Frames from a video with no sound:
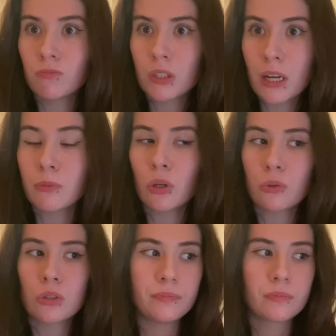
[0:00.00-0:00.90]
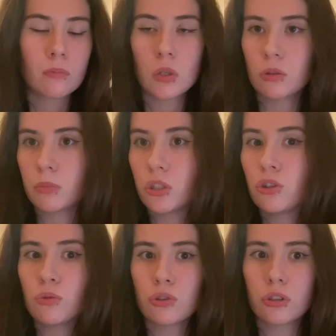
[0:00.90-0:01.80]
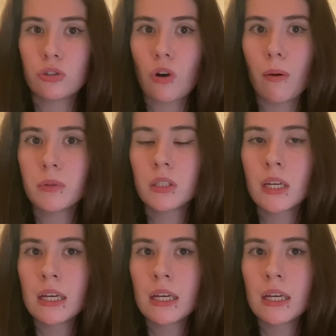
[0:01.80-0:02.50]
because Bleach usually drops